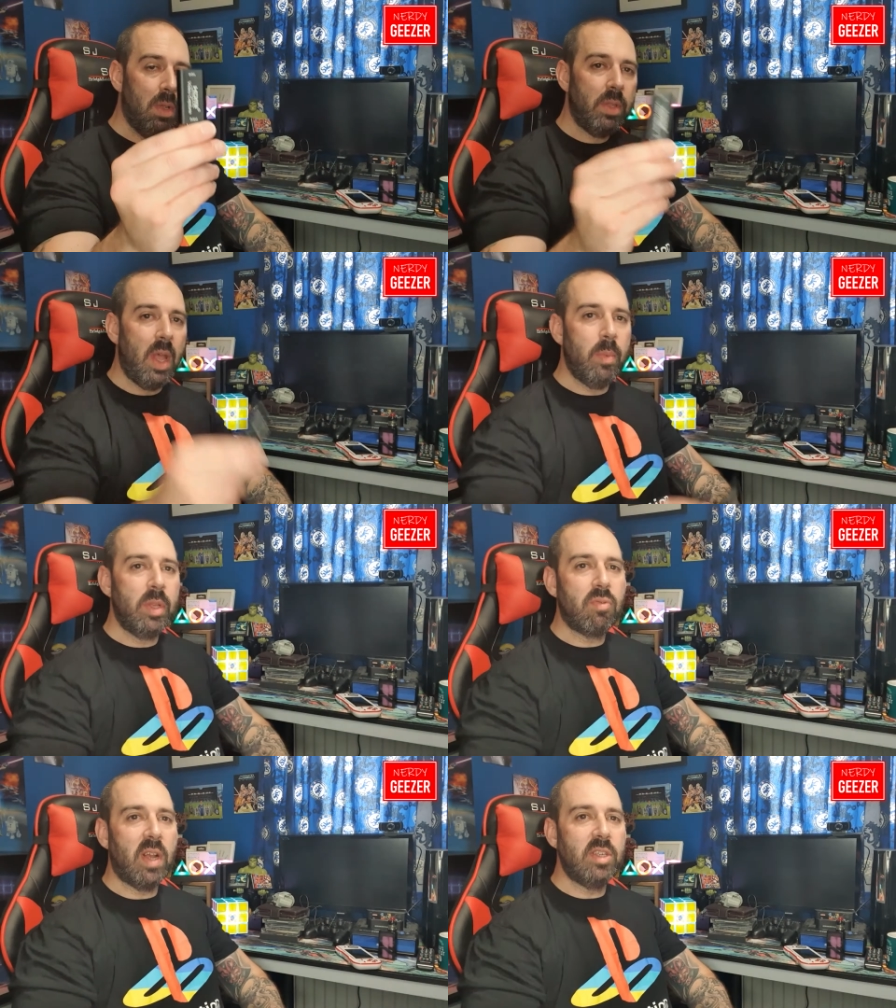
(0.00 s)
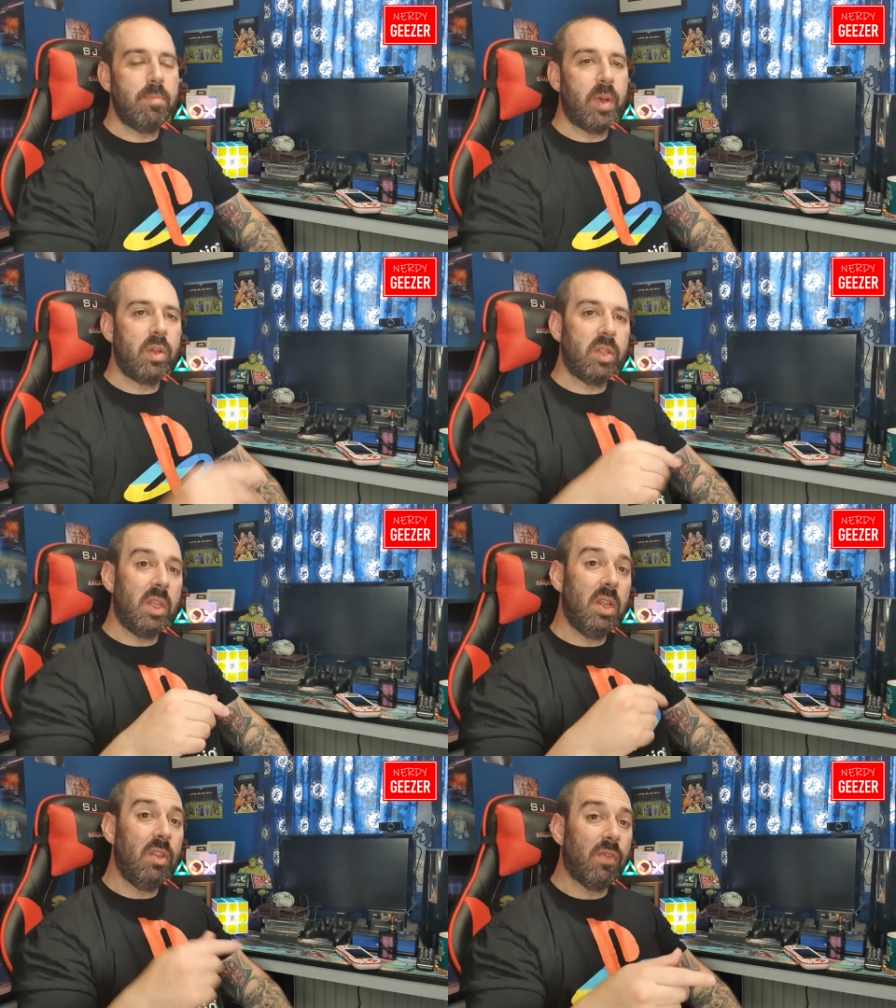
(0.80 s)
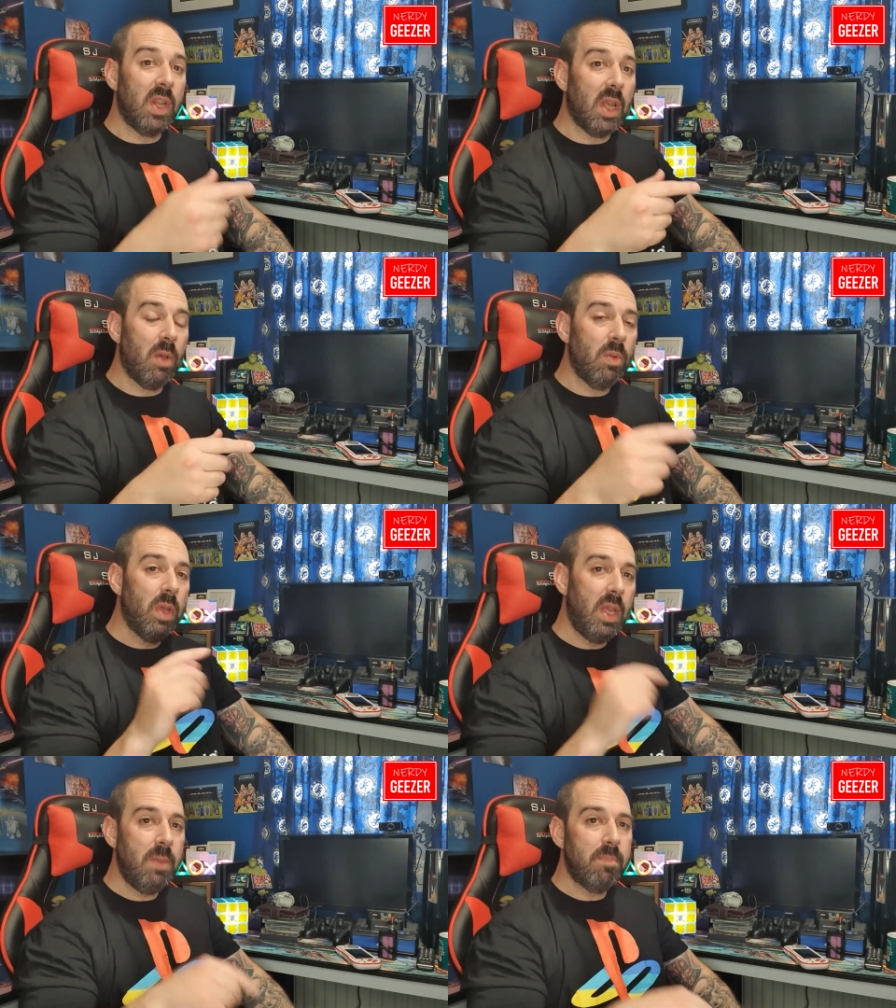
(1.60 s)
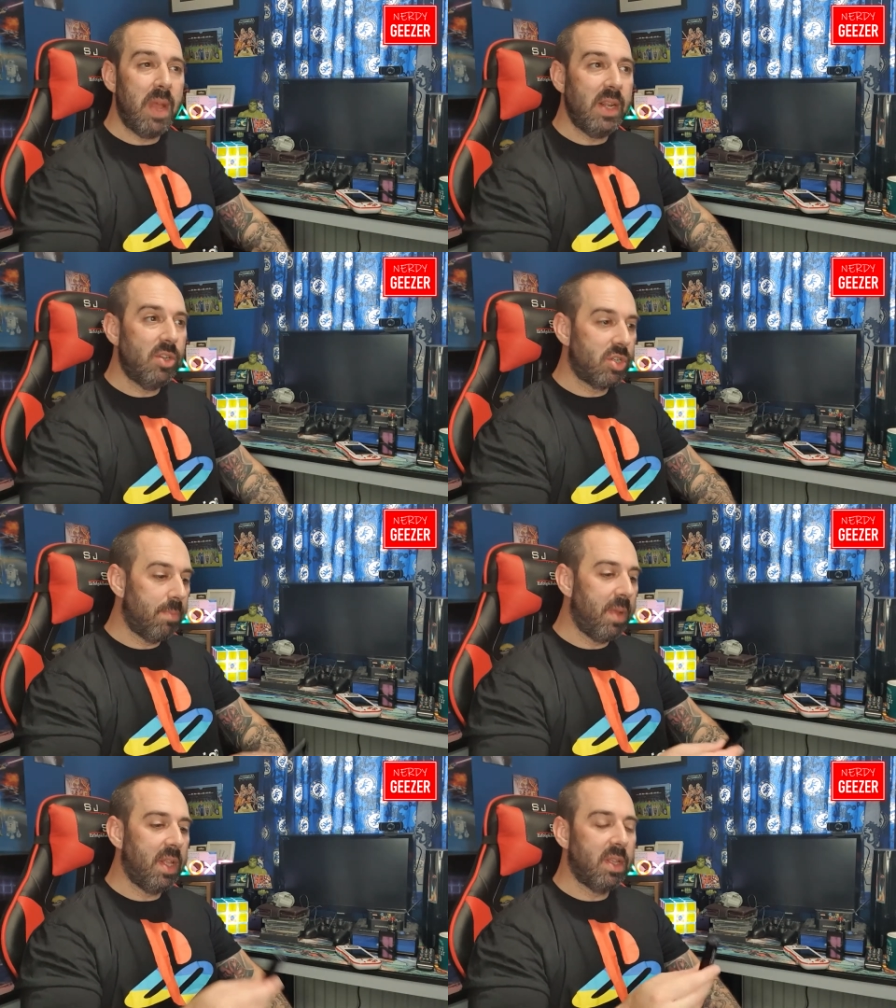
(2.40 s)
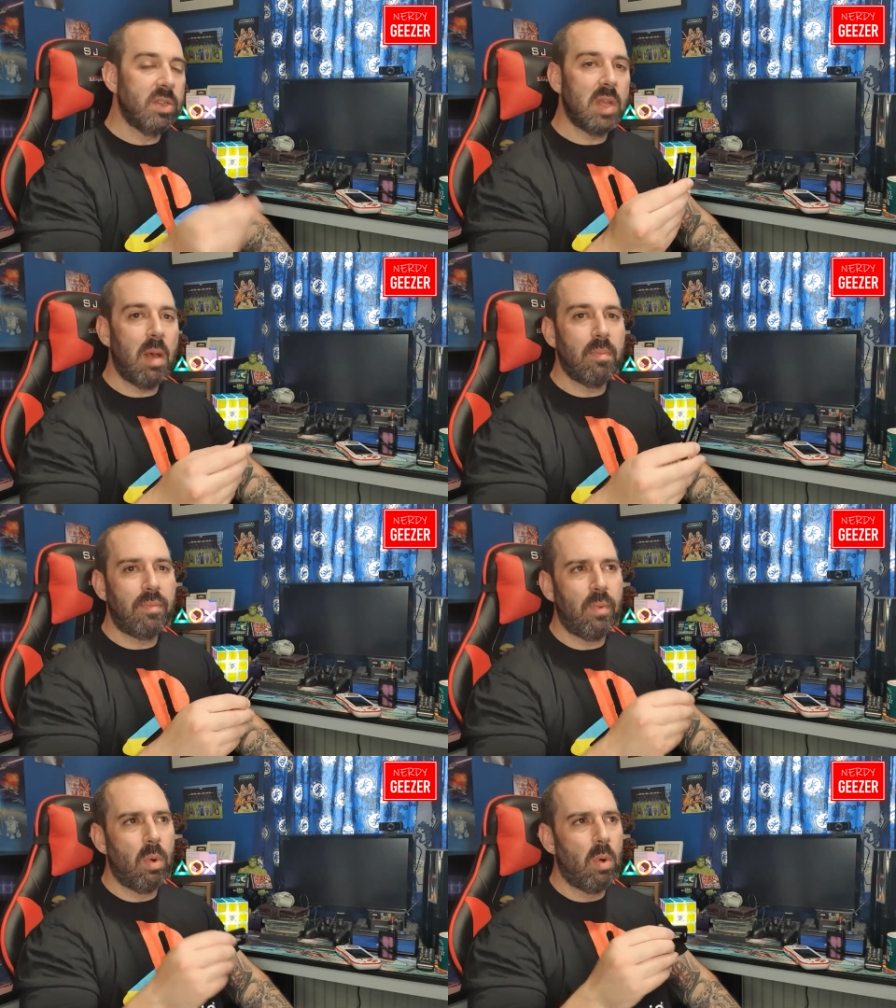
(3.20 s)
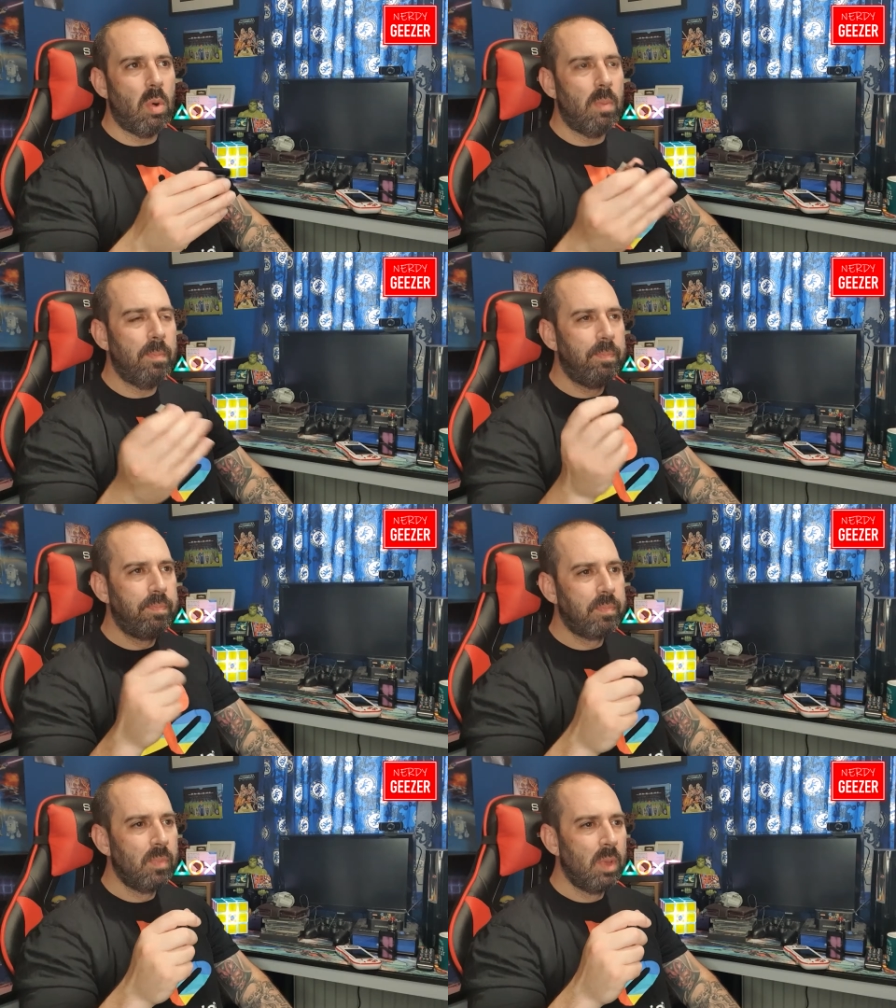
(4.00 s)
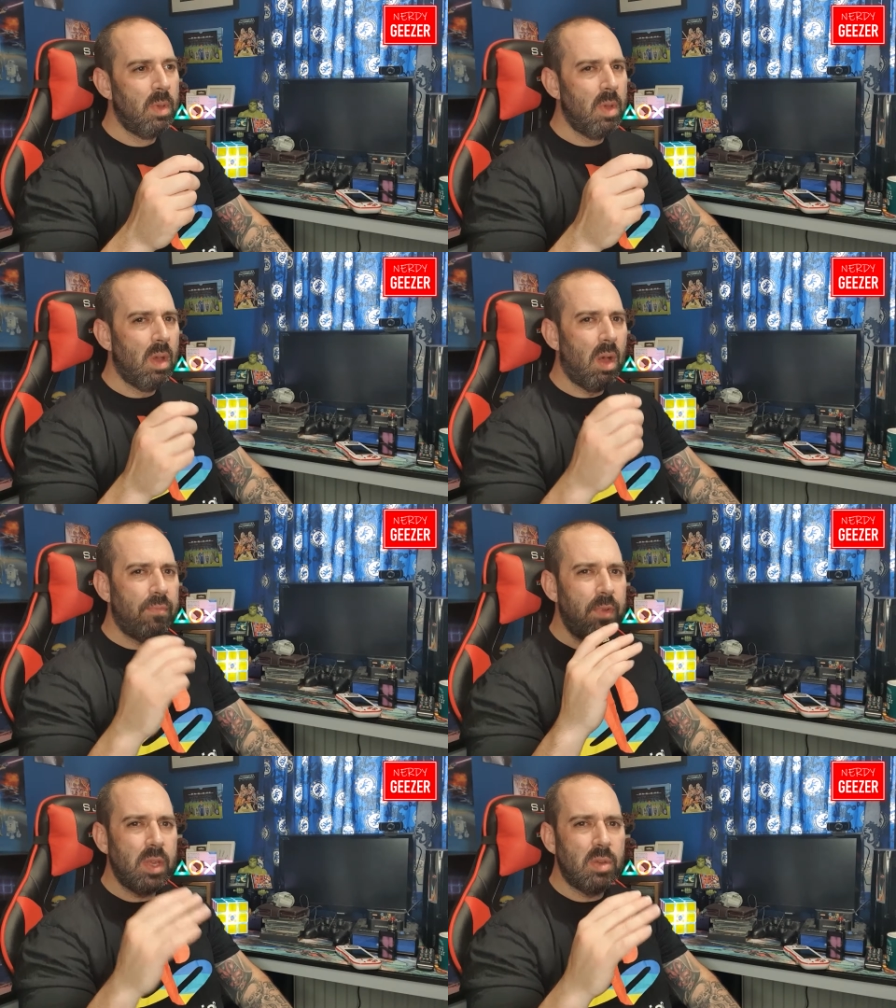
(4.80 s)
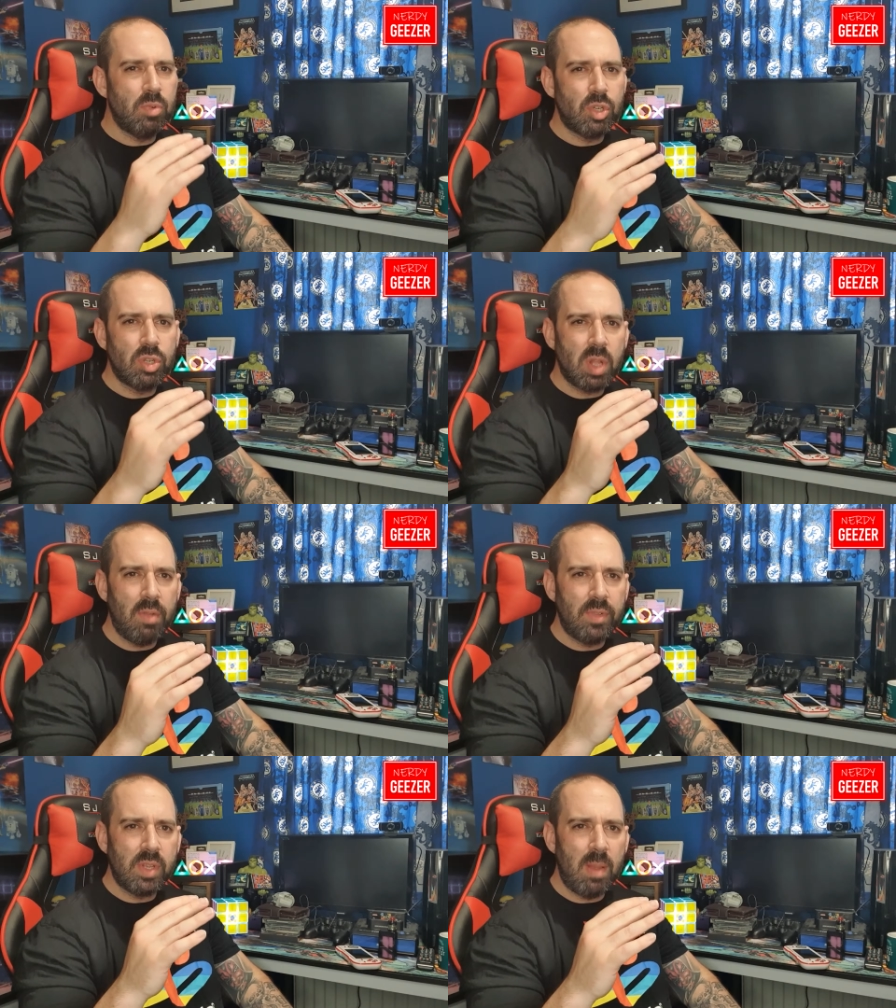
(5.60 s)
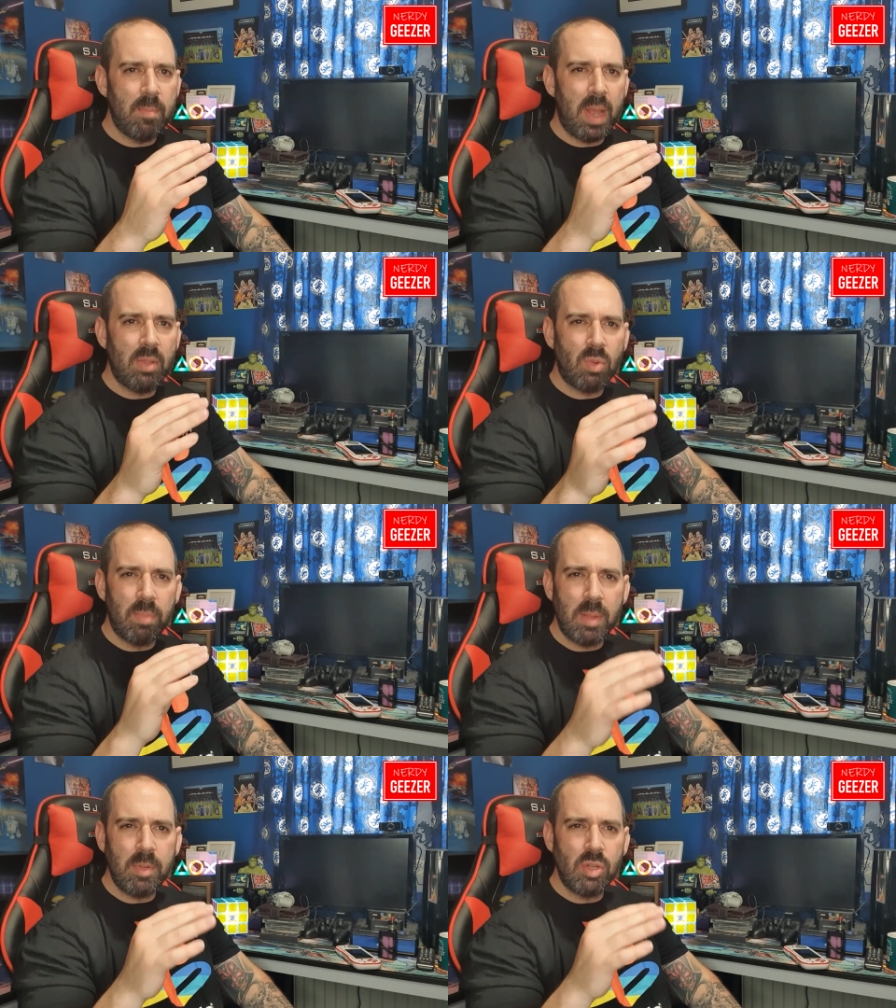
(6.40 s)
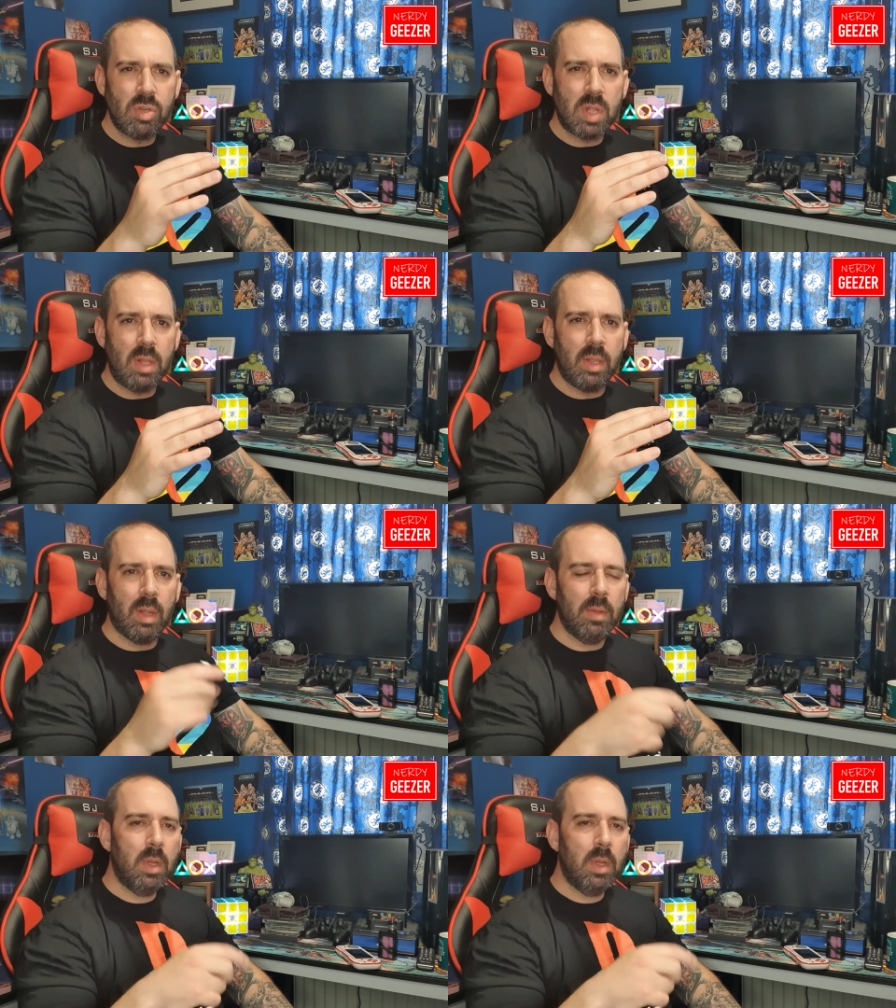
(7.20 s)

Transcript: Now, when Crazy Burger did his video, he managed to pick this up for, I think it was just over £10, or maybe just under.